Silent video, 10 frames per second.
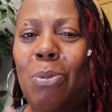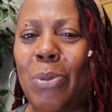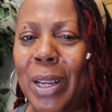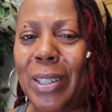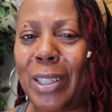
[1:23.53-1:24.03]

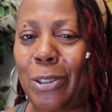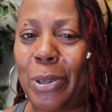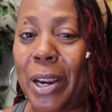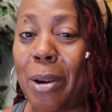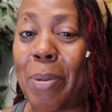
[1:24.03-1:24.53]
wind that
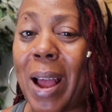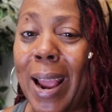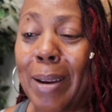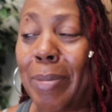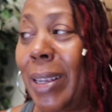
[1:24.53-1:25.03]
you hear
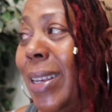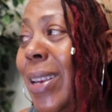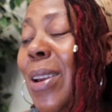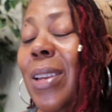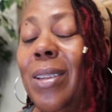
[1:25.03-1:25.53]
behind me
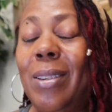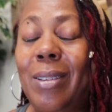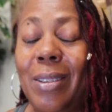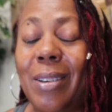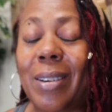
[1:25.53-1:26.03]

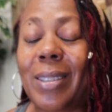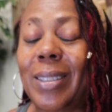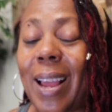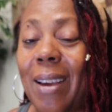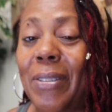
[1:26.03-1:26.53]
New York
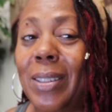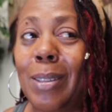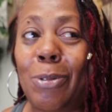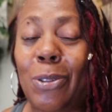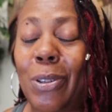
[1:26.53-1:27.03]
is having
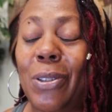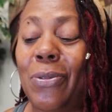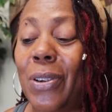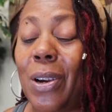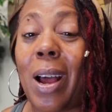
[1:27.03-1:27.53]
some sort
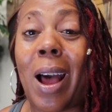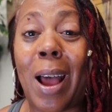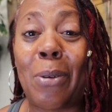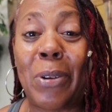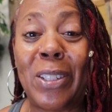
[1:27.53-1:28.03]
of uh,
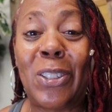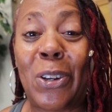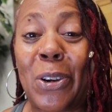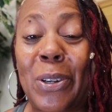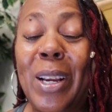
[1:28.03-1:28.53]
high winds
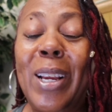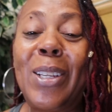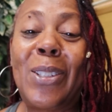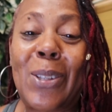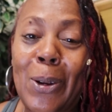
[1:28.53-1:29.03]
alert
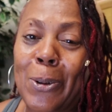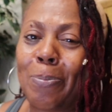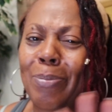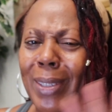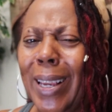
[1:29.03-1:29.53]

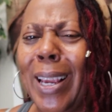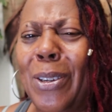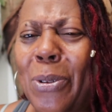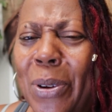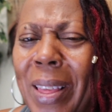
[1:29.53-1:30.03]
so
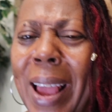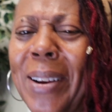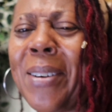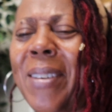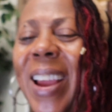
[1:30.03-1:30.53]
ignore
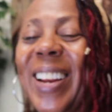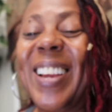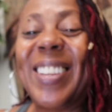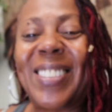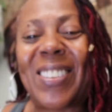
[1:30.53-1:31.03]
that all right
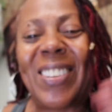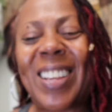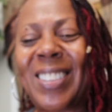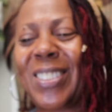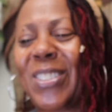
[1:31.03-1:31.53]
so
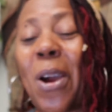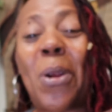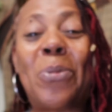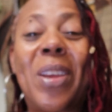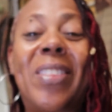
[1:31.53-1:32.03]
let's
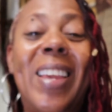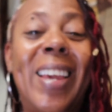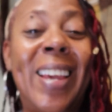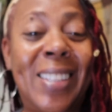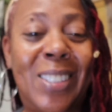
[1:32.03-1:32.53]
start with
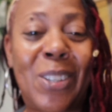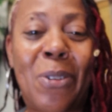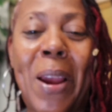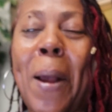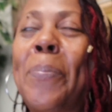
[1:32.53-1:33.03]

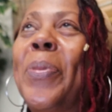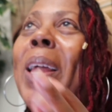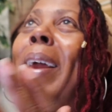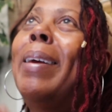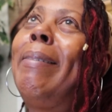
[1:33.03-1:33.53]
Instagram
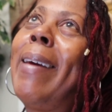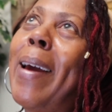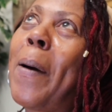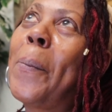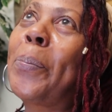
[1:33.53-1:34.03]

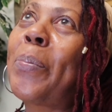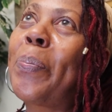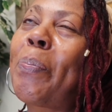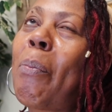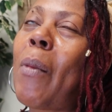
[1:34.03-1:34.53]
now
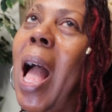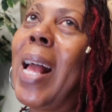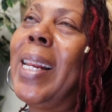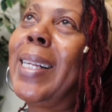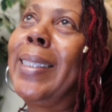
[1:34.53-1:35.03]

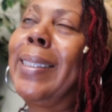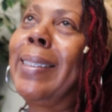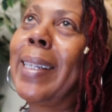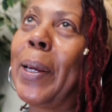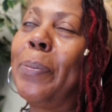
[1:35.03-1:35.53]
let's
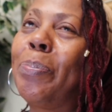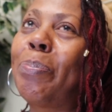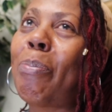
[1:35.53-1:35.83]
see